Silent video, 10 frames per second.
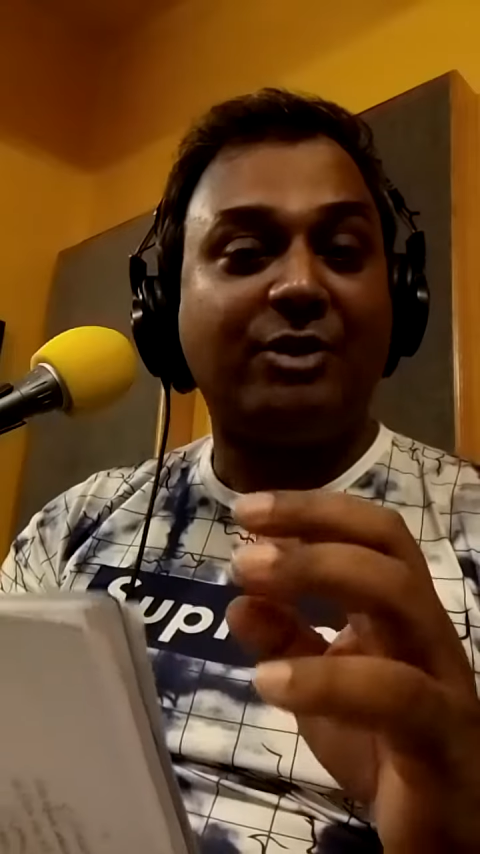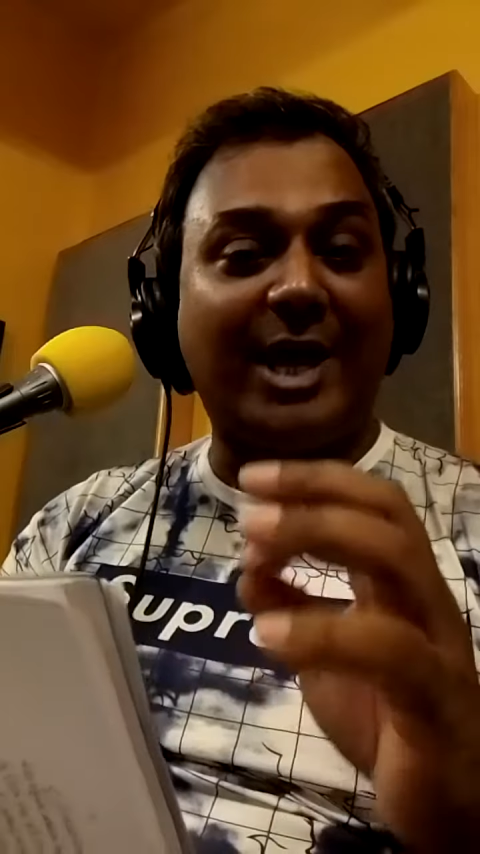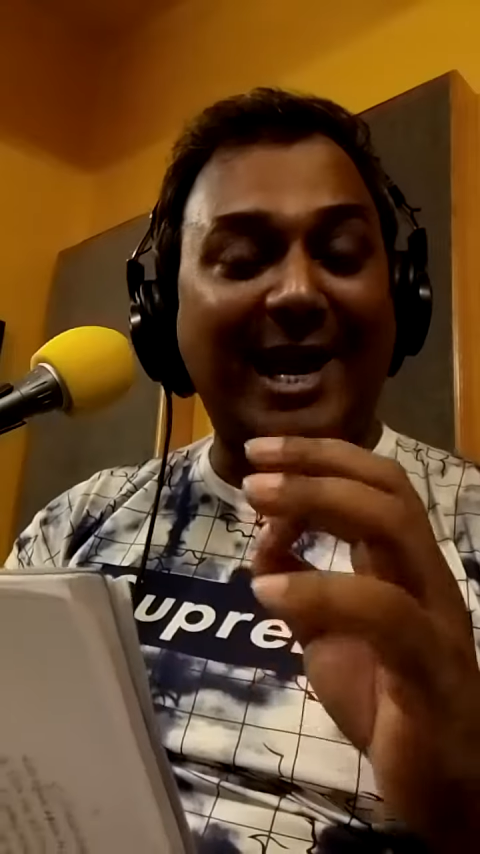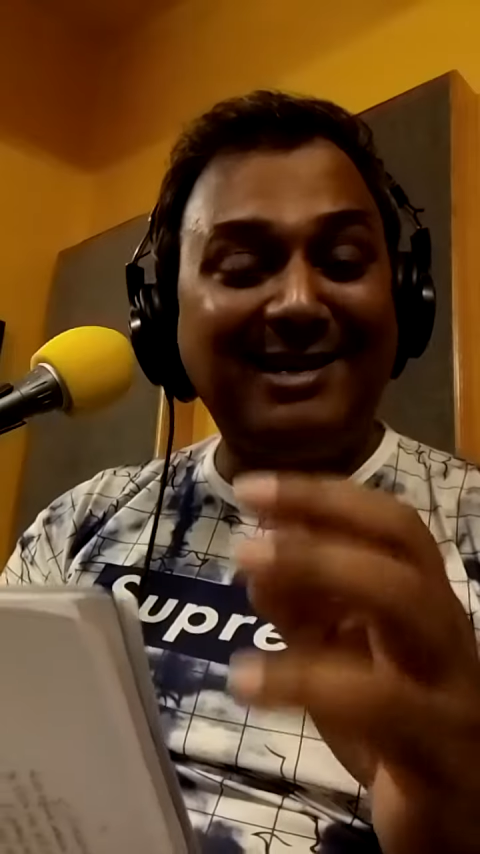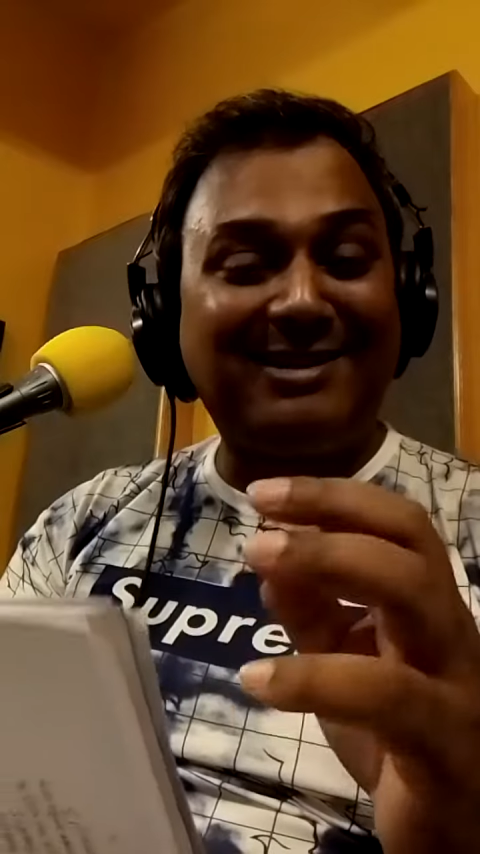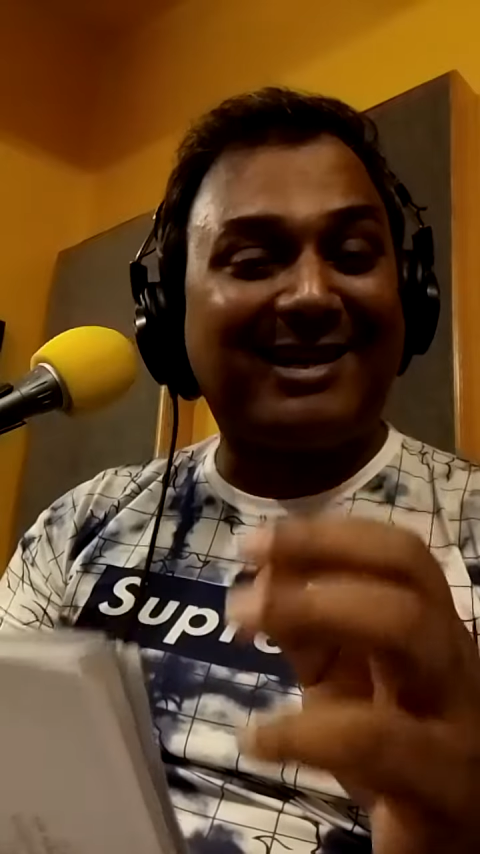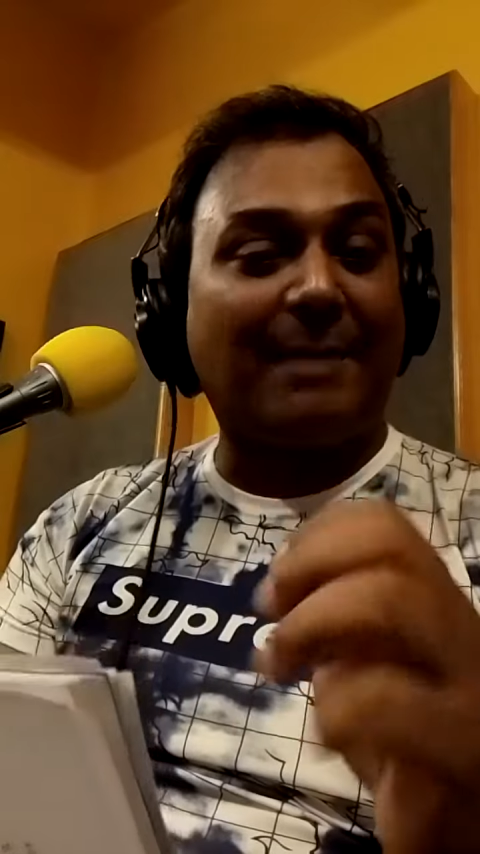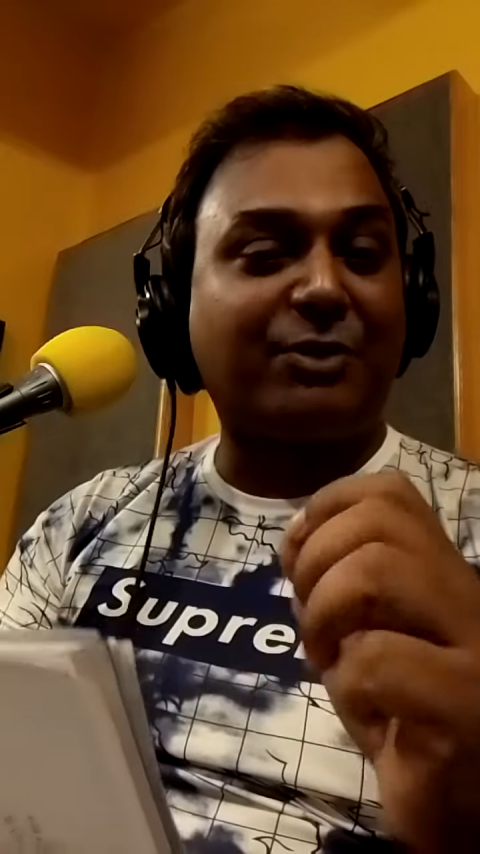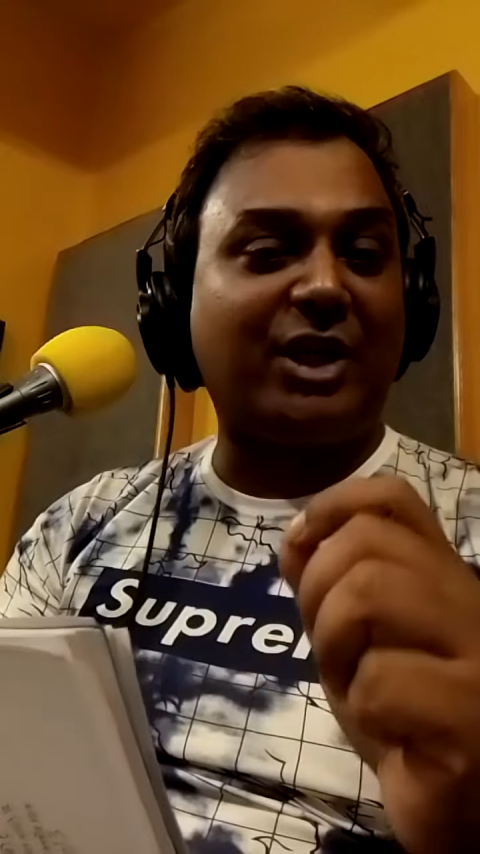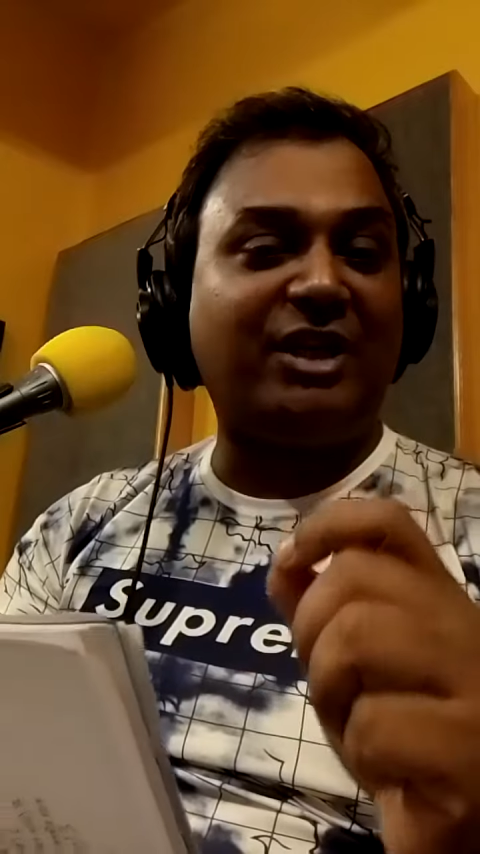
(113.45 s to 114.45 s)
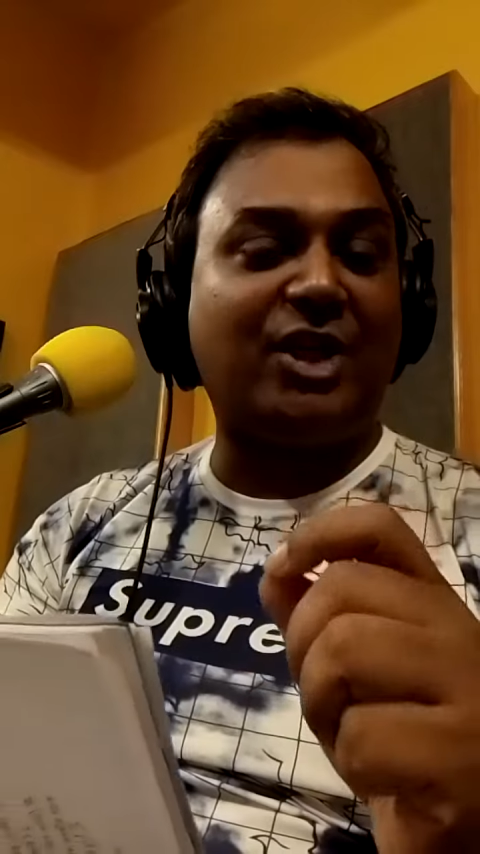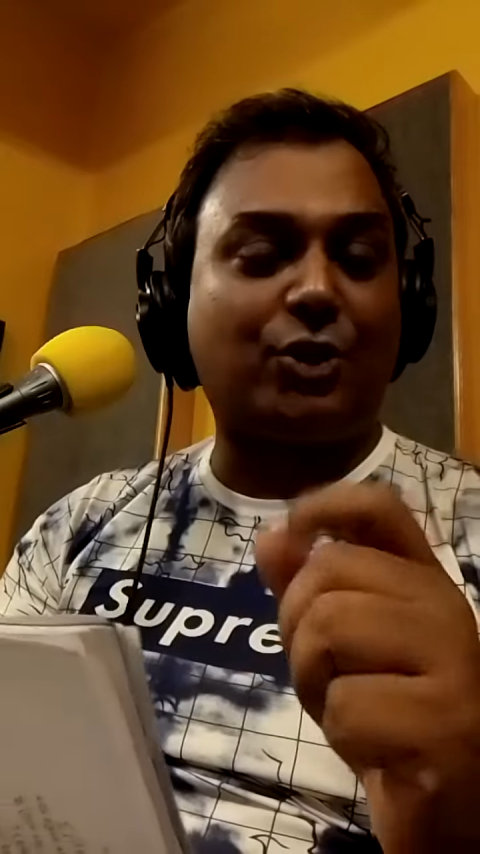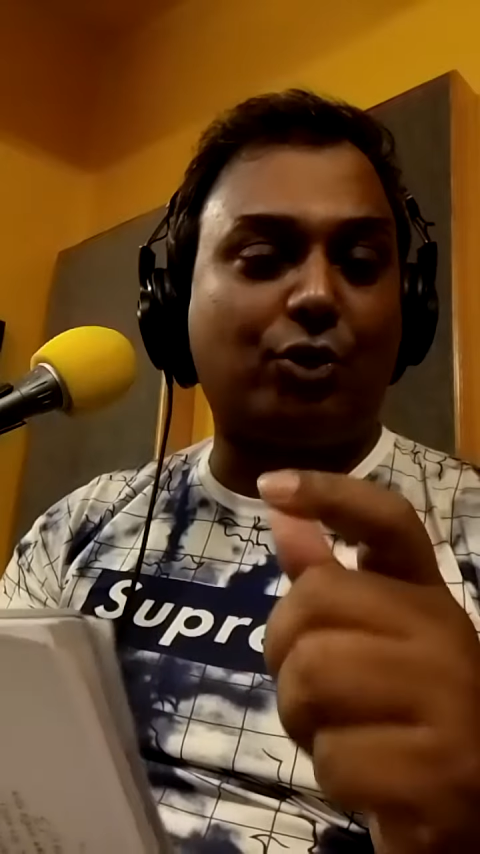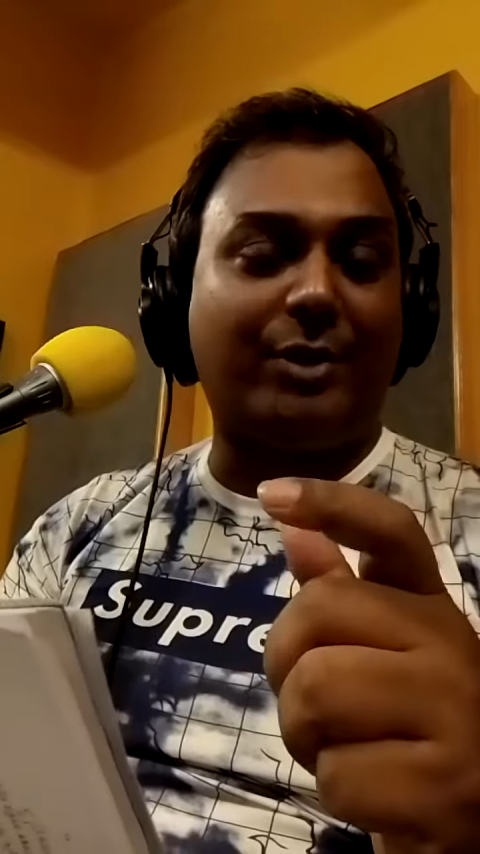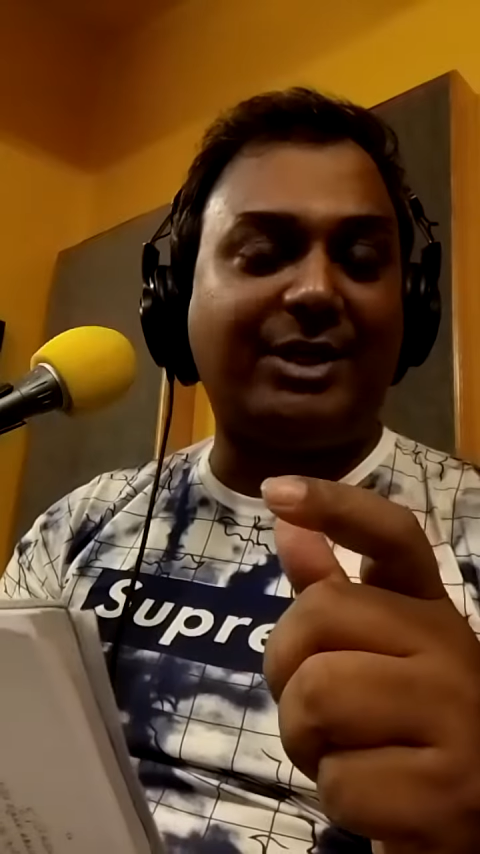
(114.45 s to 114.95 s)
the interruption in the
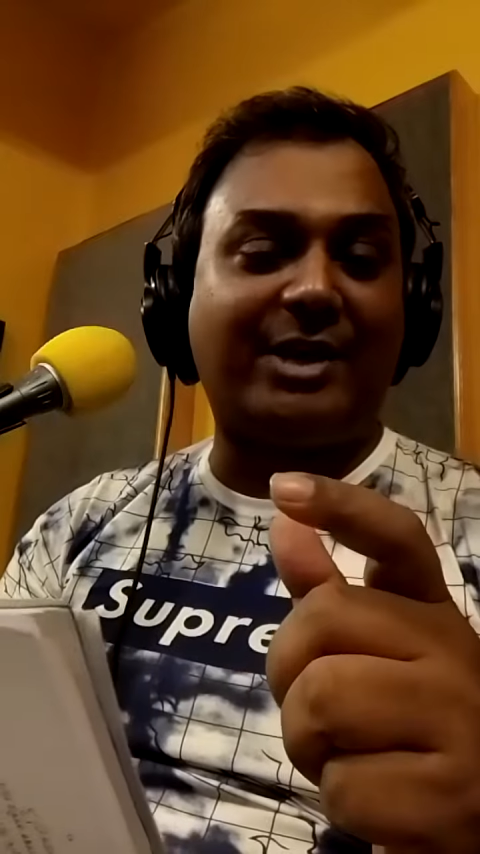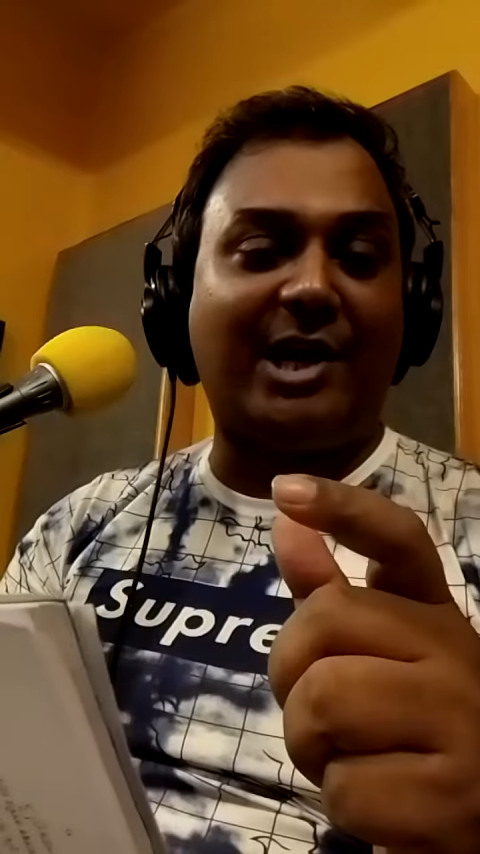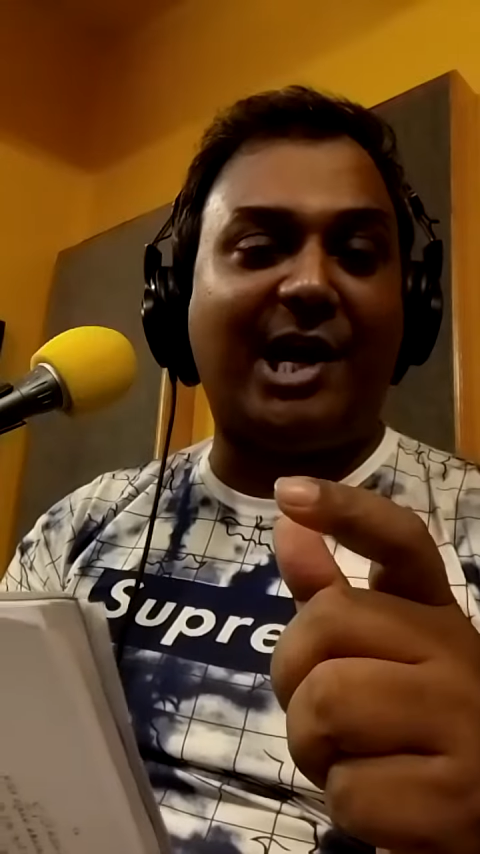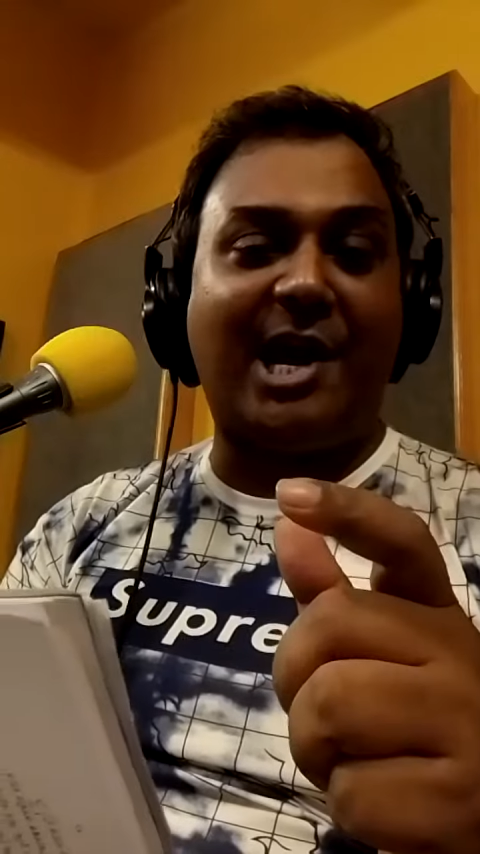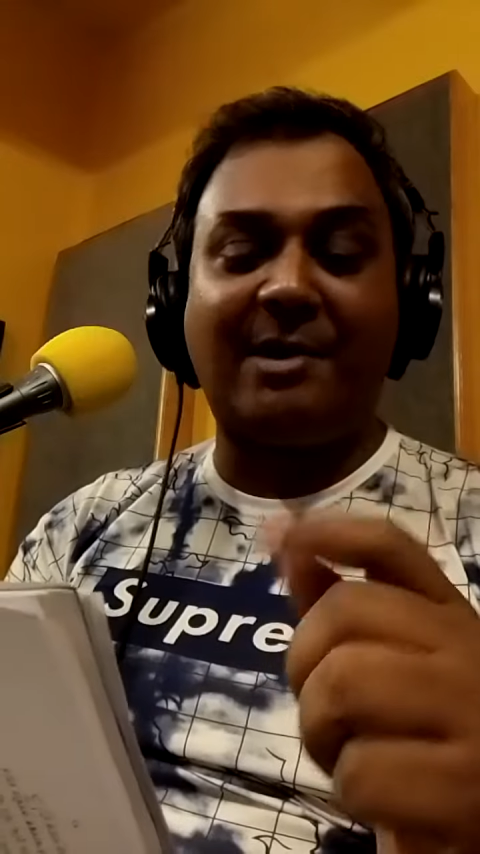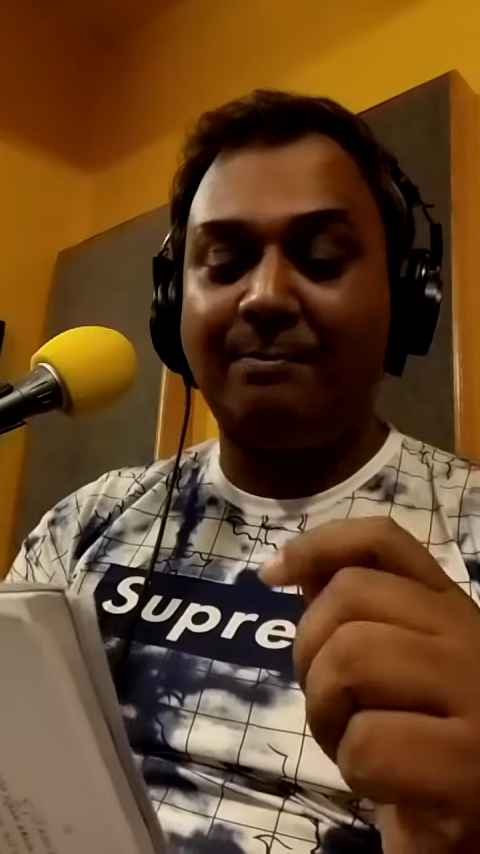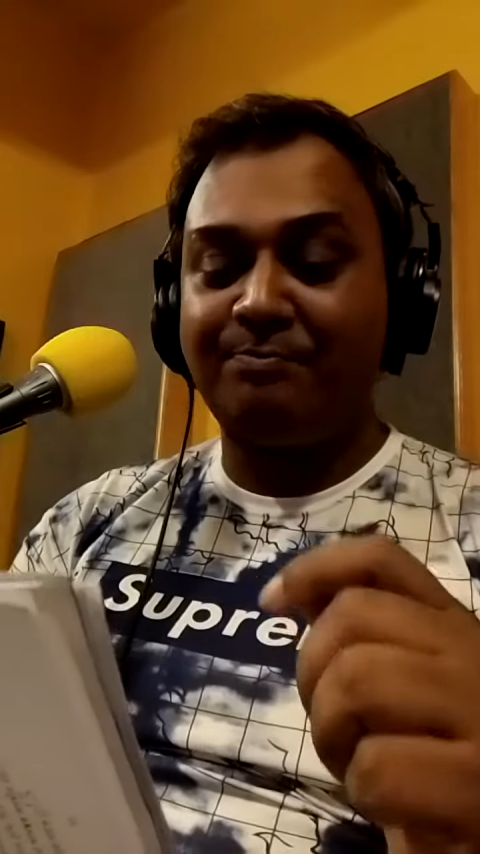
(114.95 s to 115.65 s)
storytelling,